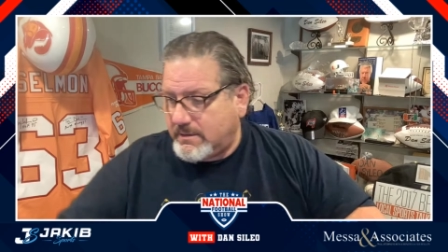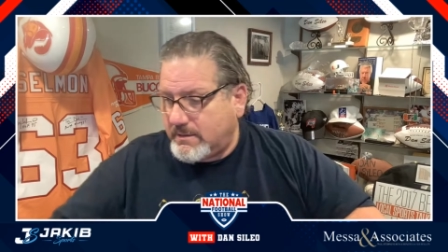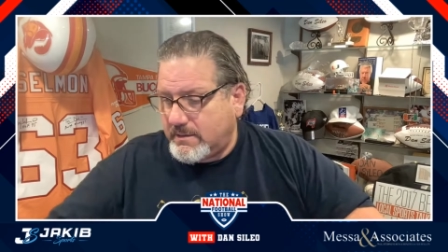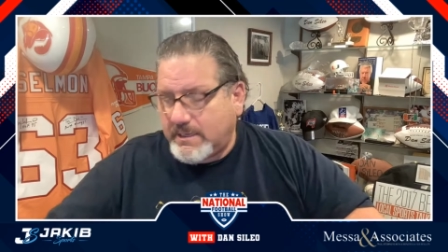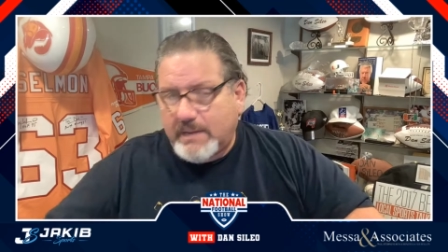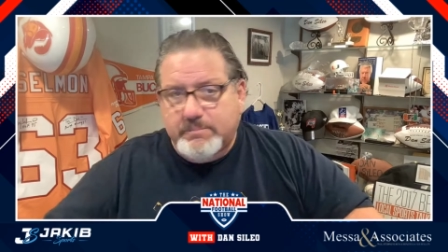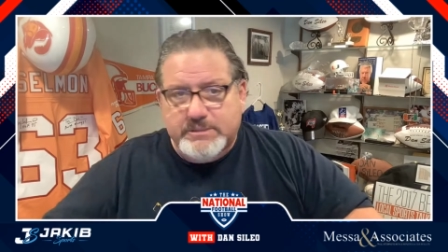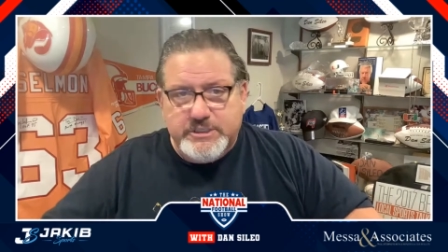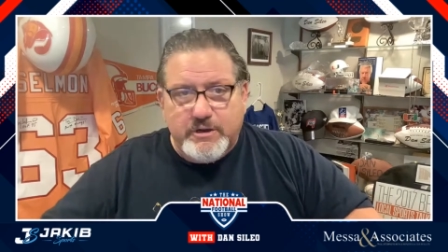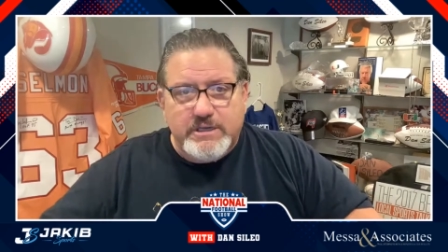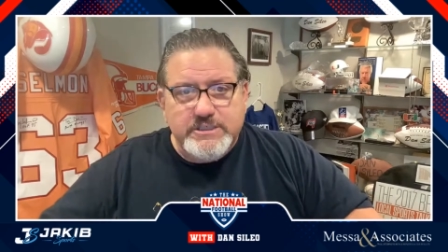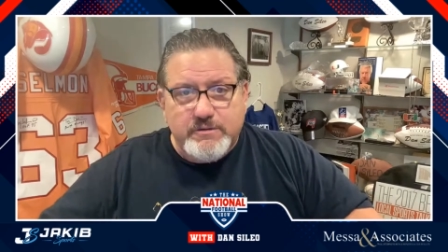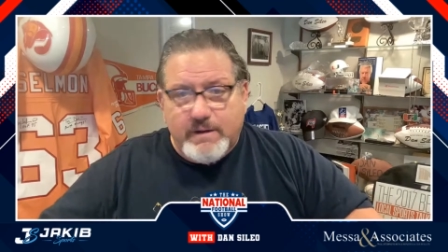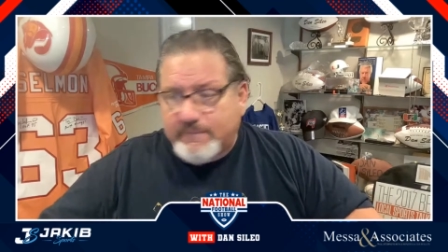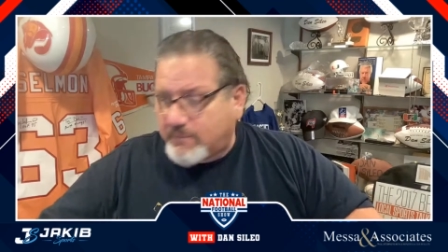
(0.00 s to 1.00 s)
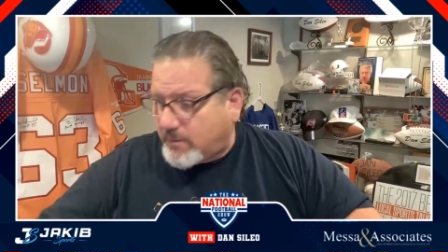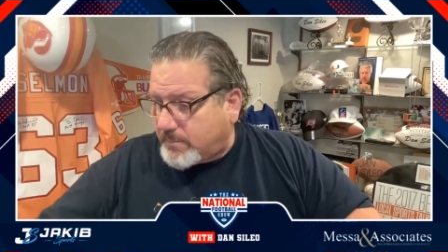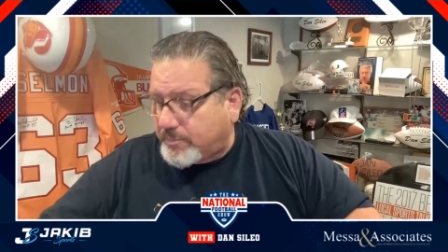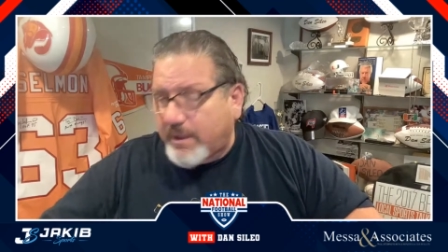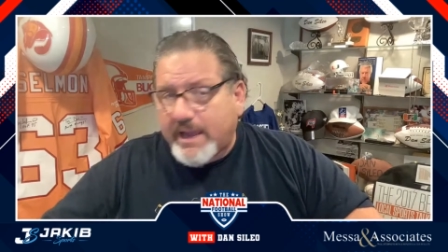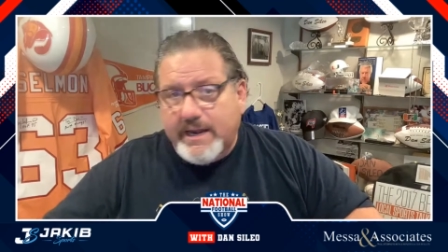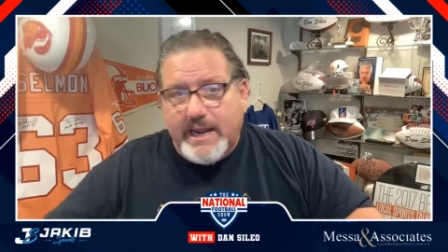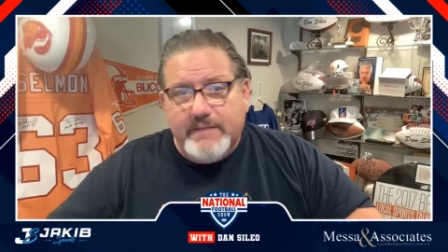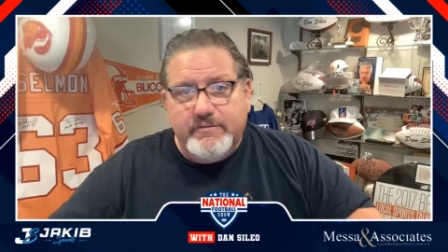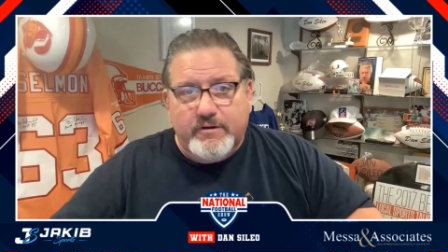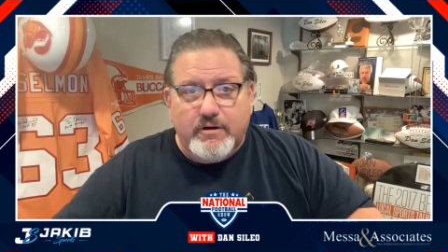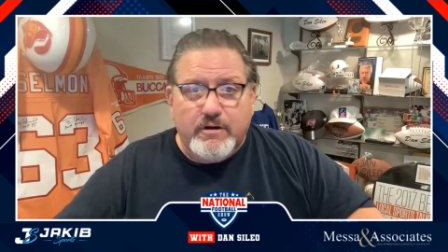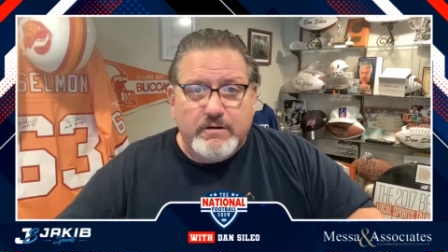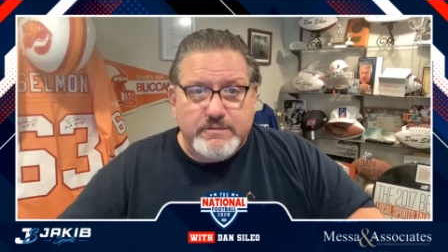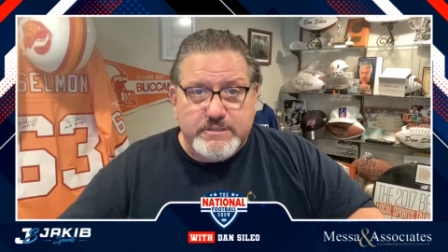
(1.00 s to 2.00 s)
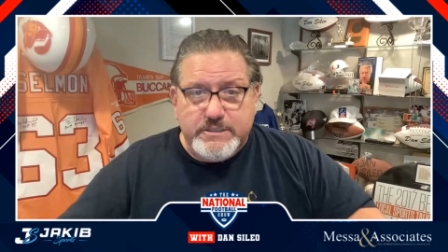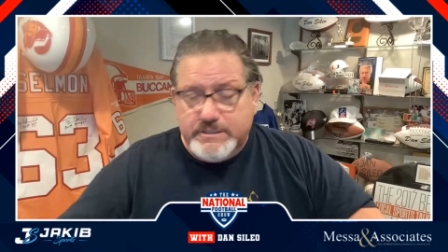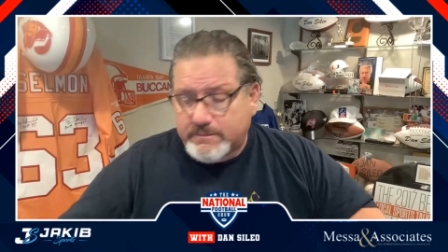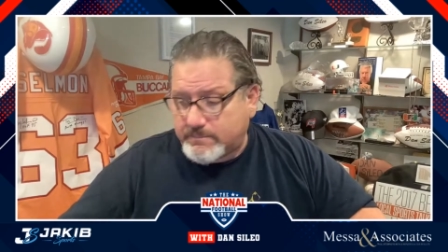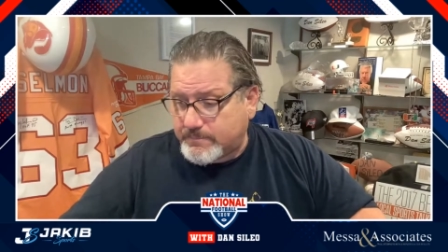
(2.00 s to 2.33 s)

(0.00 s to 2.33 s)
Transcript: Yeah, but you also have to apply that to Hurts.